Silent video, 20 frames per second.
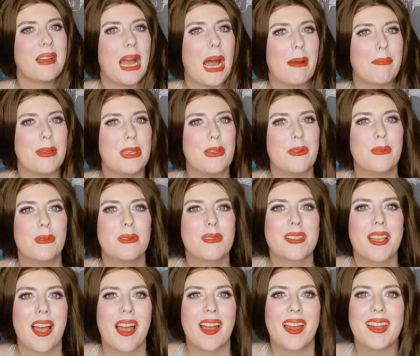Happy
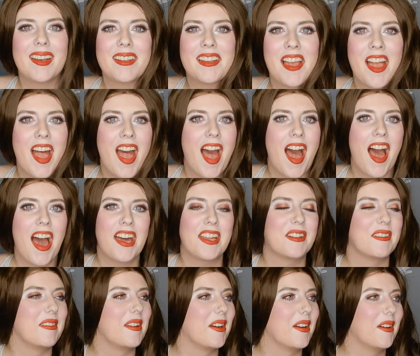Yuletide? I
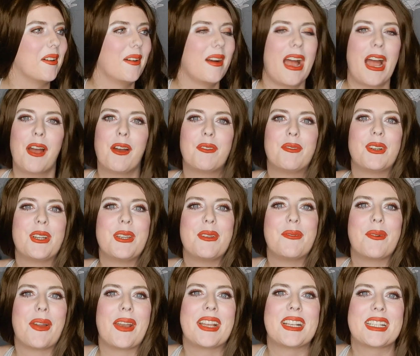don't know, however
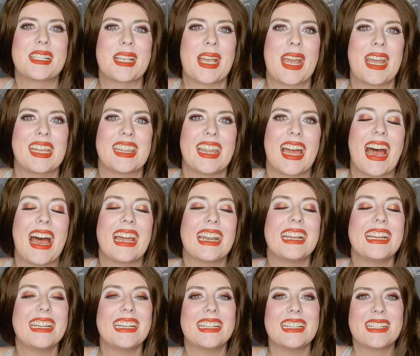you want to say
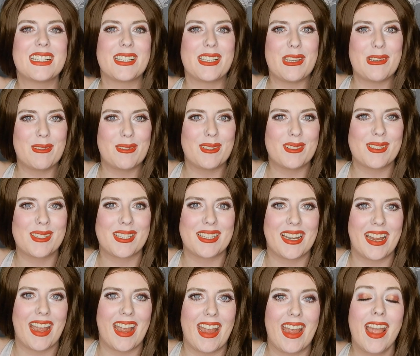that. It is Yule
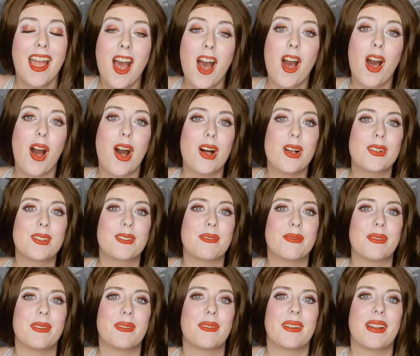today, also
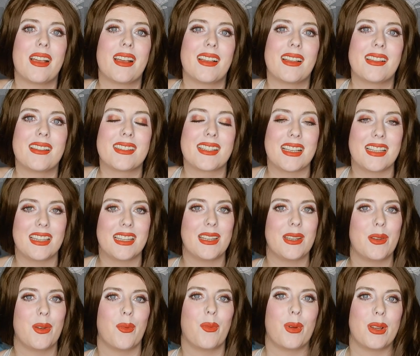known as
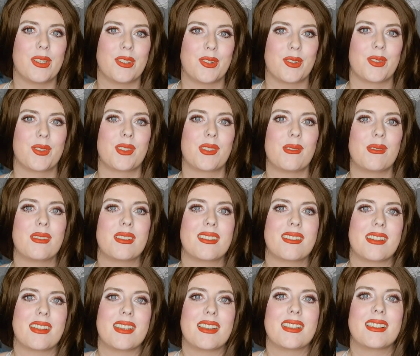the winter
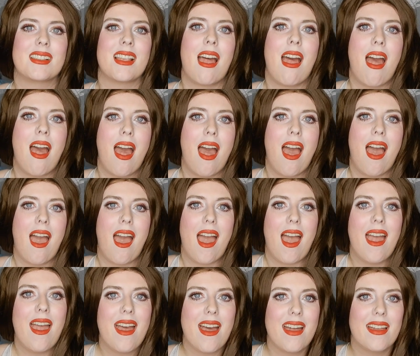solstice,
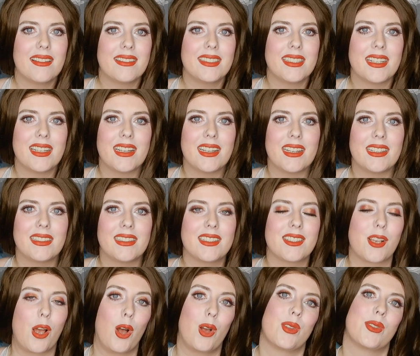and it
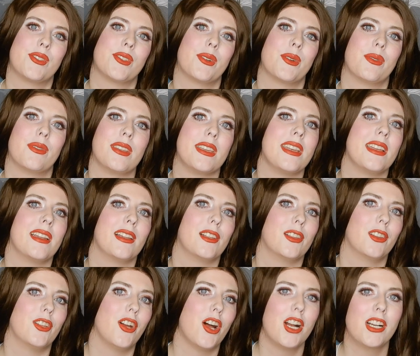is also the
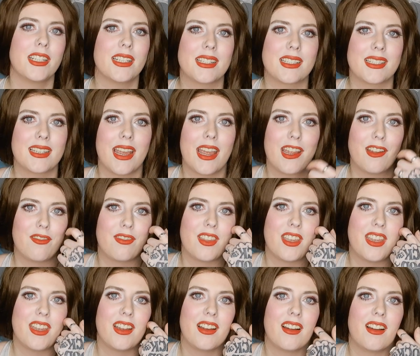longest day of
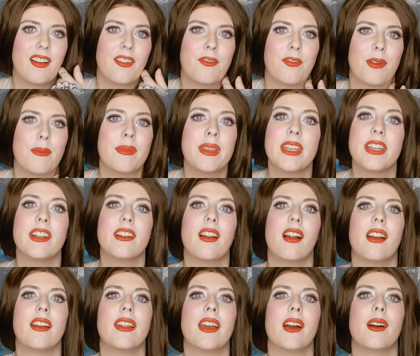the year. From here
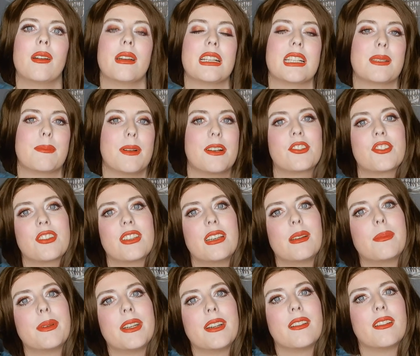on out, especially
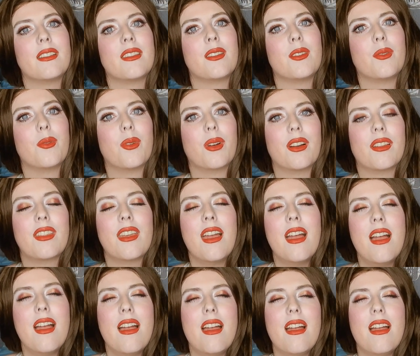up here in the north,